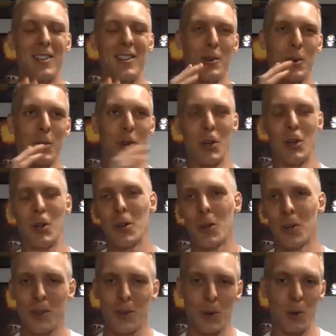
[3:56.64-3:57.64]
through
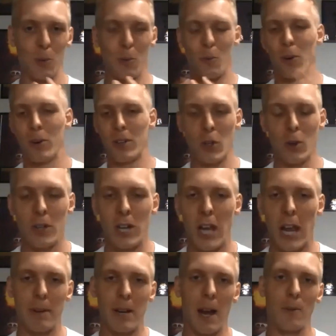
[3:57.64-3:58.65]
Google, through what you
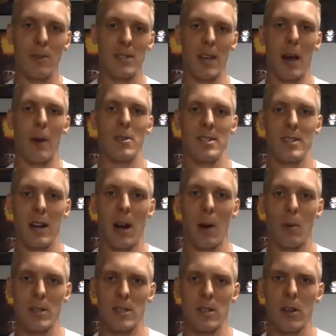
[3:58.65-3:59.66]
name it. I was I was there. I
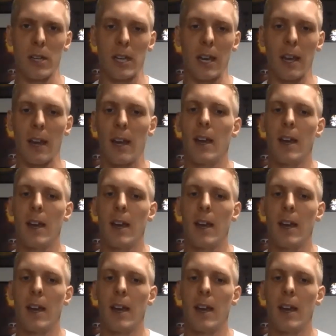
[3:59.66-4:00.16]
was looking,